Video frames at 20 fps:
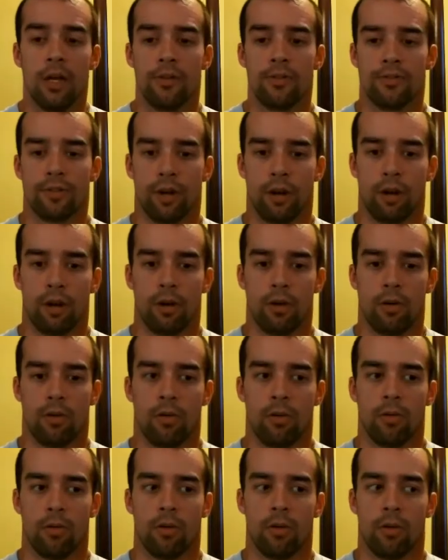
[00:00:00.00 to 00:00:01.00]

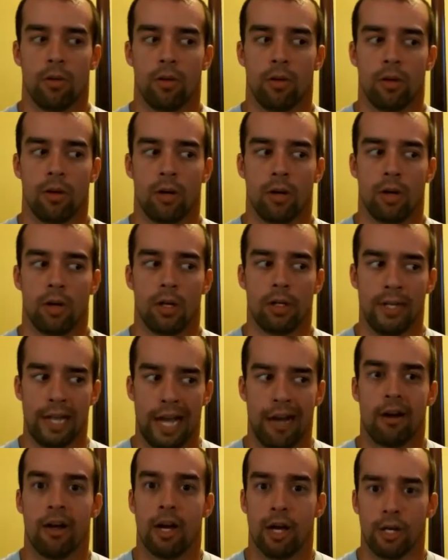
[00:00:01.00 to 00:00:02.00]
So
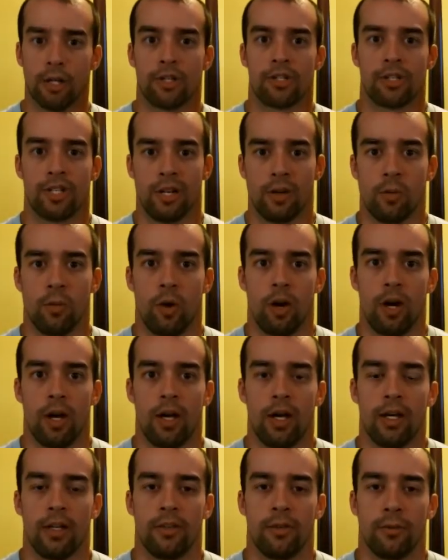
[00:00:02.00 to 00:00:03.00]
now I understand
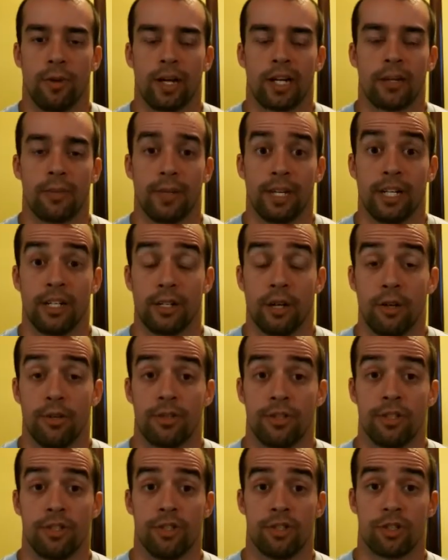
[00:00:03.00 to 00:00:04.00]
why the recommended
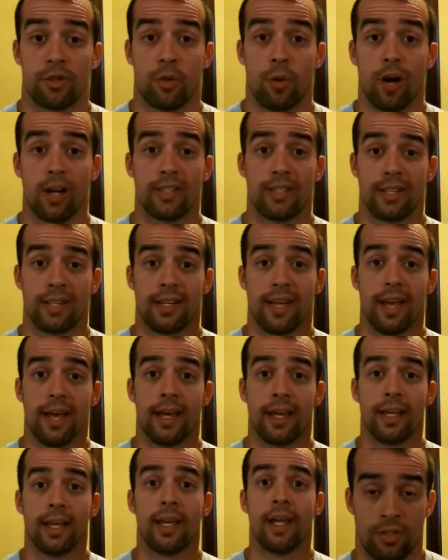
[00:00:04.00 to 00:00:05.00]
dosage is twice a
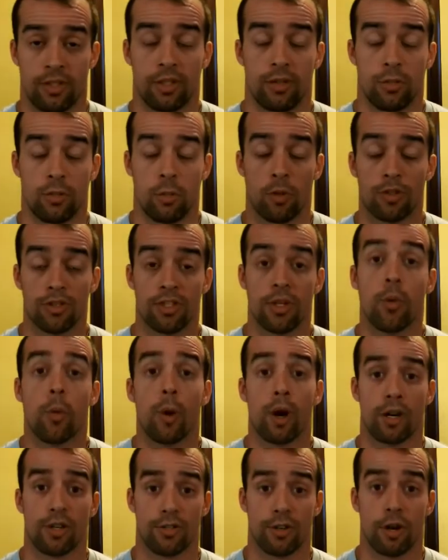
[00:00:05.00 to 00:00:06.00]
day. Once it
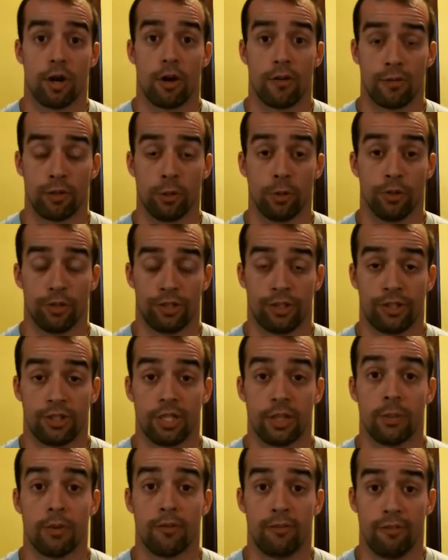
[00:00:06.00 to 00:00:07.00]
wears off, you will
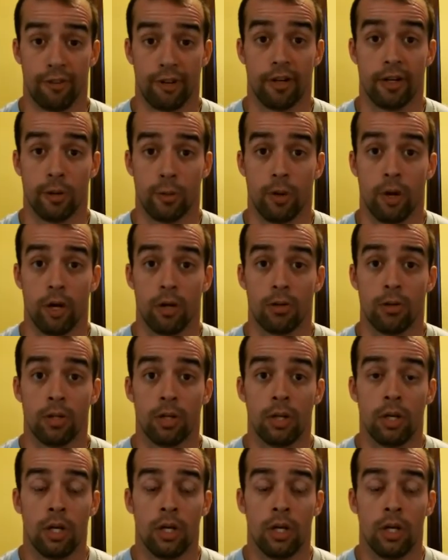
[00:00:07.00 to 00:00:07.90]
sleep very well.